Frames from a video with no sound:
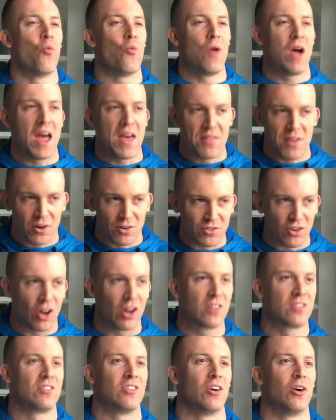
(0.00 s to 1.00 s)
and there's
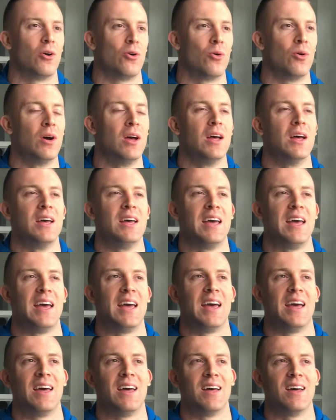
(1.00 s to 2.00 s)
also
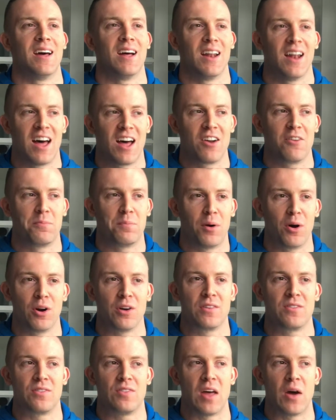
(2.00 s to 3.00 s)
a lot of
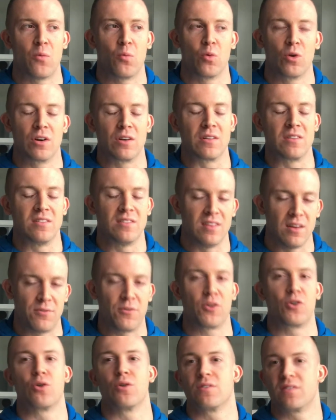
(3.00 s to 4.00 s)
parts that were
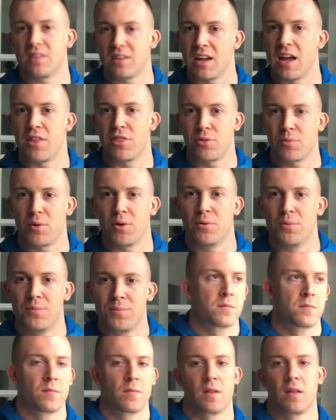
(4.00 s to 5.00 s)
difficult to get through.
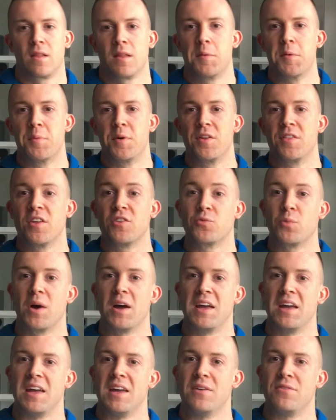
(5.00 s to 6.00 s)
Let me put it this
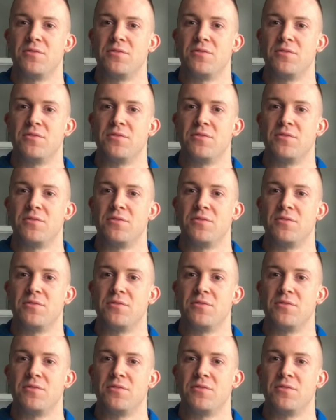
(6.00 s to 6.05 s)
way, if